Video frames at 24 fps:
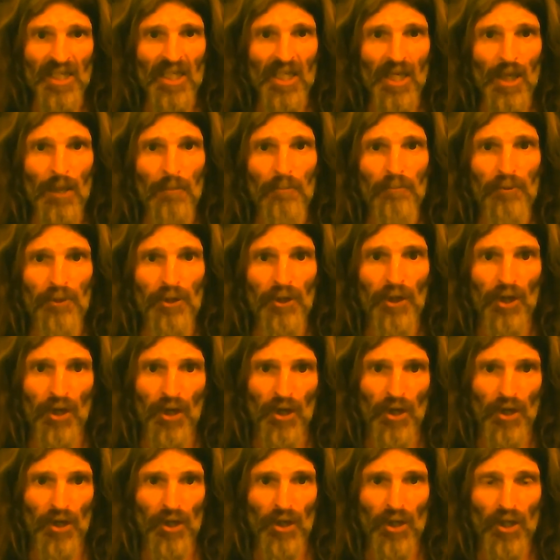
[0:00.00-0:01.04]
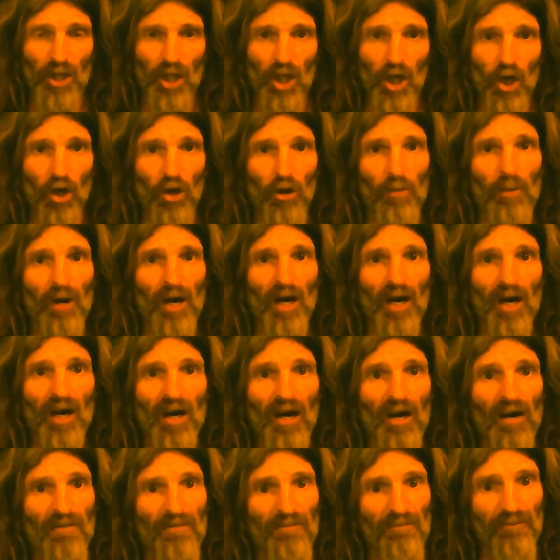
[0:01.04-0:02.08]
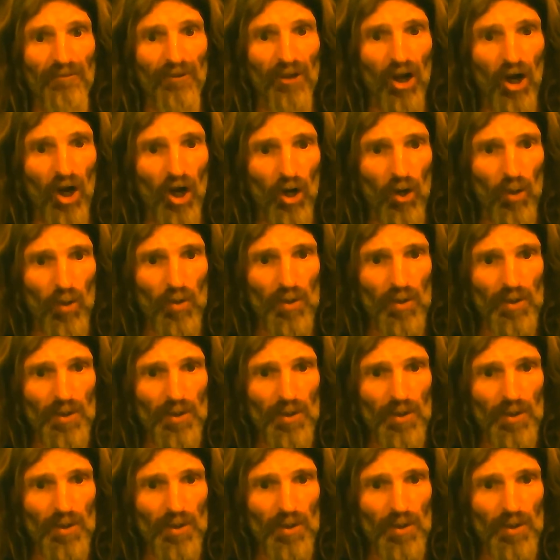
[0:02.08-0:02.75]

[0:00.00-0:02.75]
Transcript: keep your globe afloat.